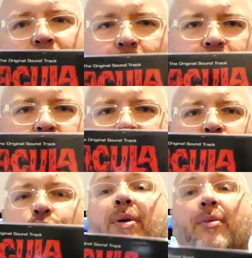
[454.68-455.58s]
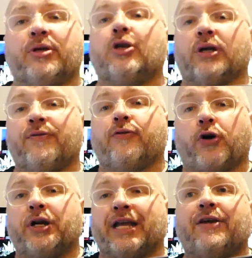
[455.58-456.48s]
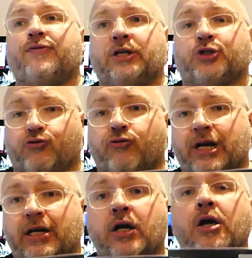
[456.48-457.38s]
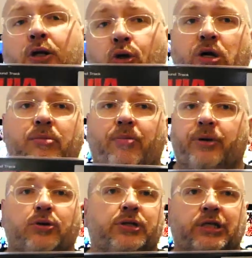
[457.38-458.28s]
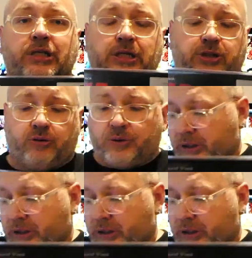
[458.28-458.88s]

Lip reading: up. Look him up. If you've got an evening to read, look him up because his history was